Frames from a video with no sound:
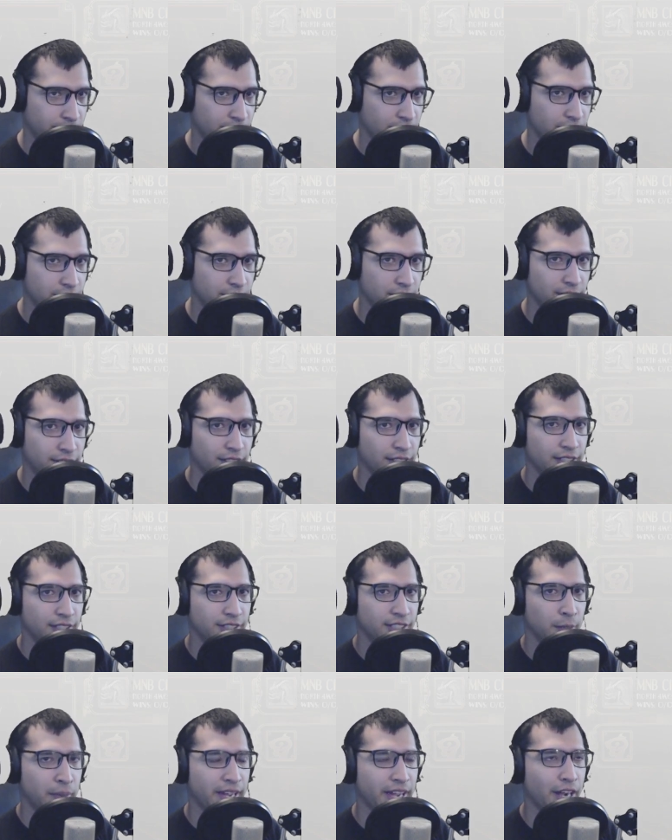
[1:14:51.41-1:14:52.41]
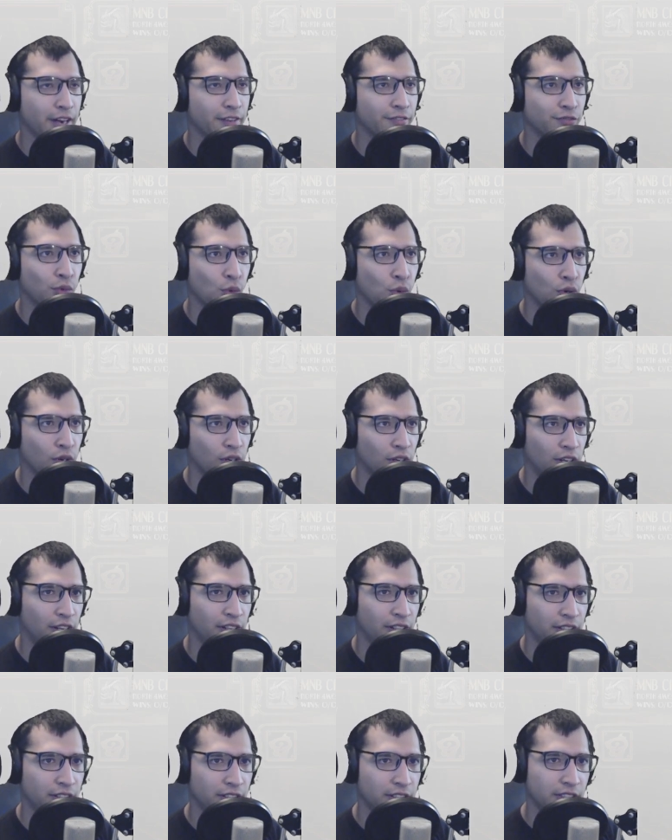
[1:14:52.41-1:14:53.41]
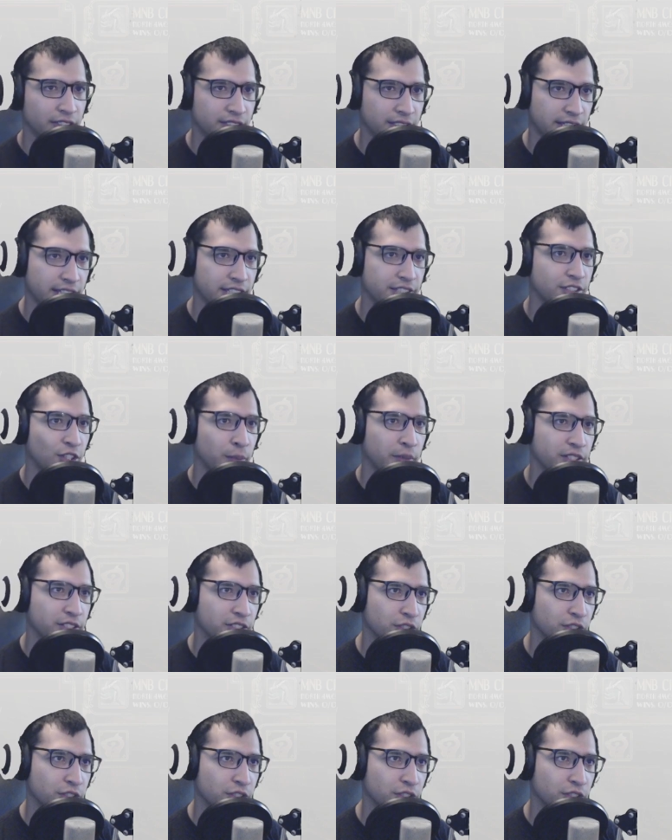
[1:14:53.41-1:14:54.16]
This is, is the payout for tonight's tournament.